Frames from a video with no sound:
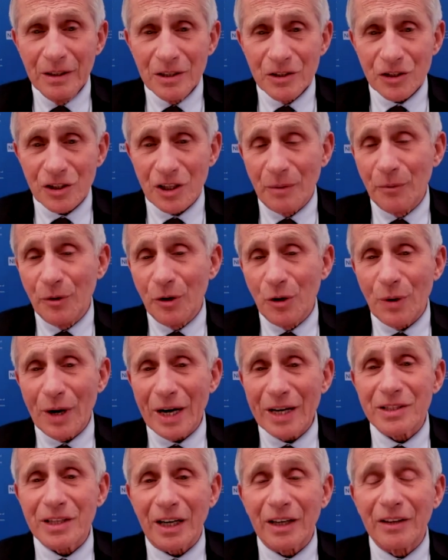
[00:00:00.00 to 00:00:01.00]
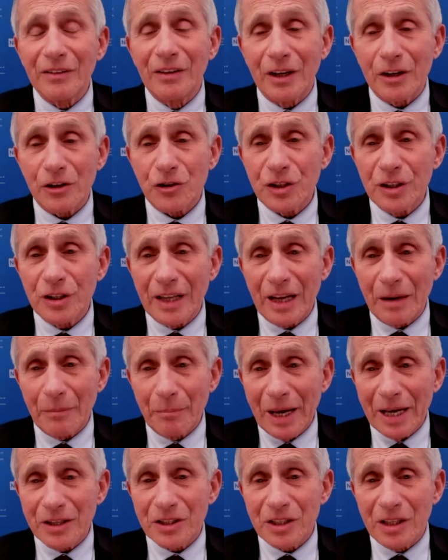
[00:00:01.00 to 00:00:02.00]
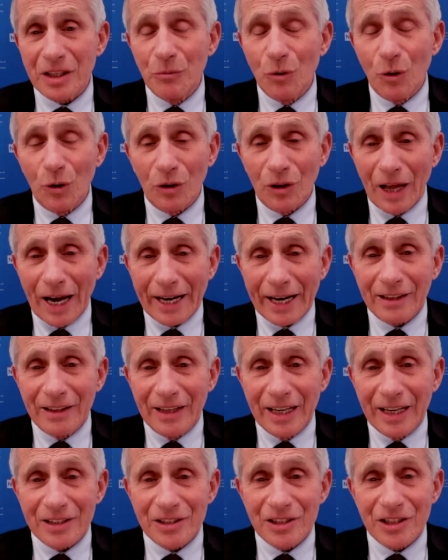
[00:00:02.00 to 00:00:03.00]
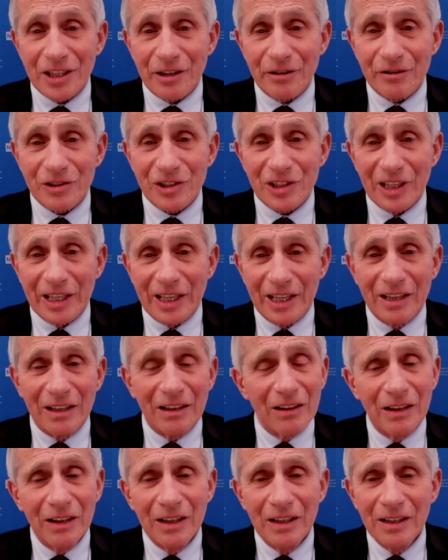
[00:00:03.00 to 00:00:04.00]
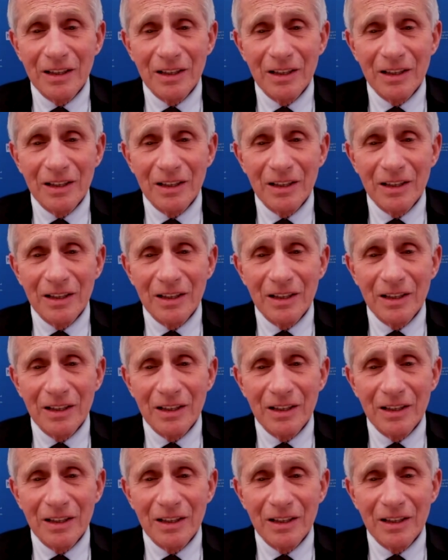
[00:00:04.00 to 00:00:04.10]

someone who has a condition that makes them more likely to get seriously ill?